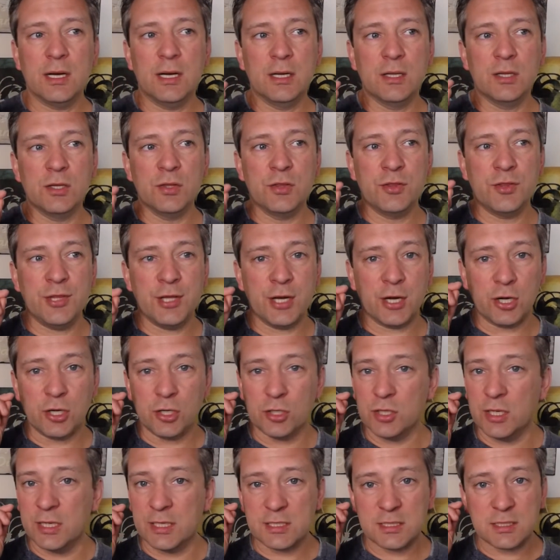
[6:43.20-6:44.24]
There
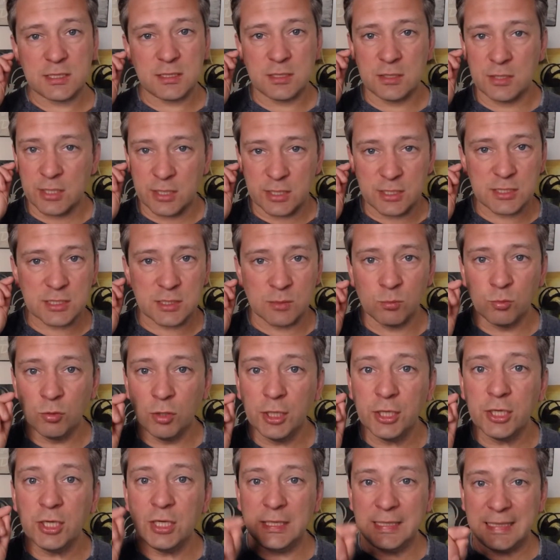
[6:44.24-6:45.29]
is there is some
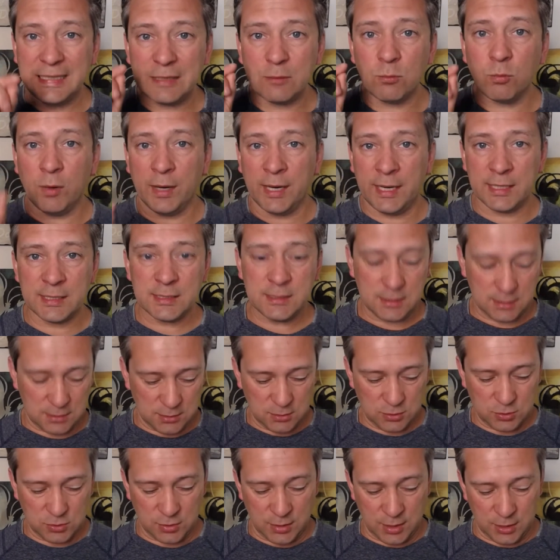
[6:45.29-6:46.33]
really neat ways
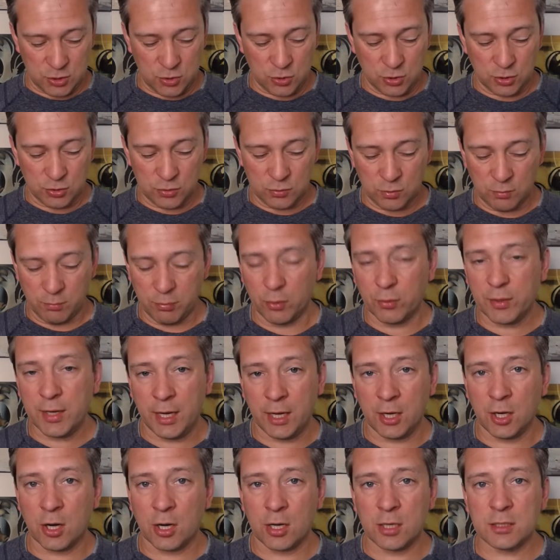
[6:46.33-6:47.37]
that you can do a bouquet
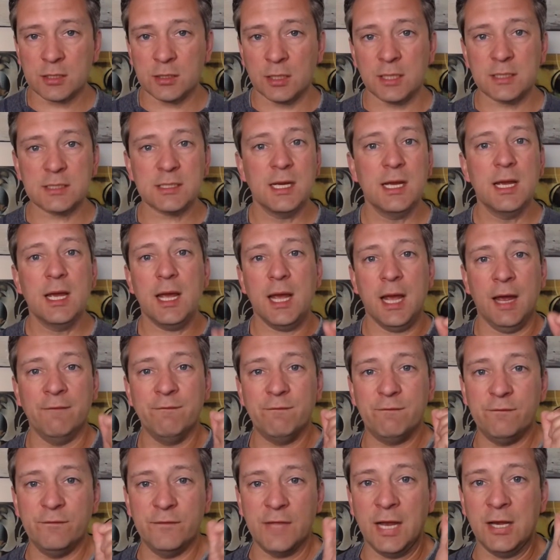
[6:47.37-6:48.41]
and garter toss and,
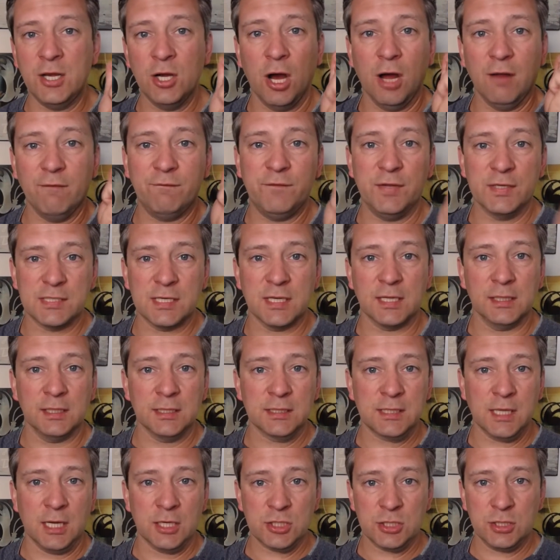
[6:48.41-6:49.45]
and not physically
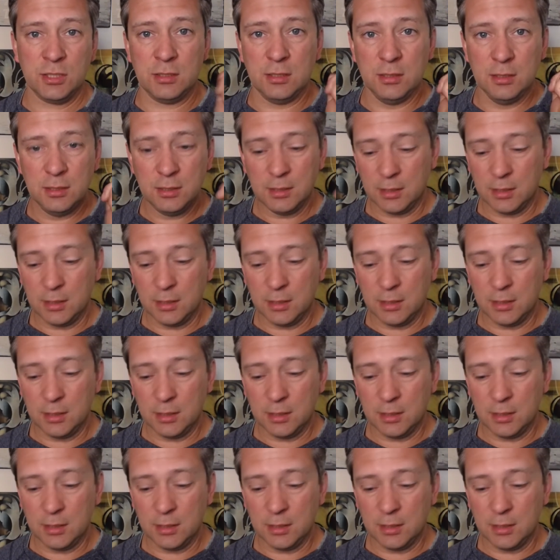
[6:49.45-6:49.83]
touch it.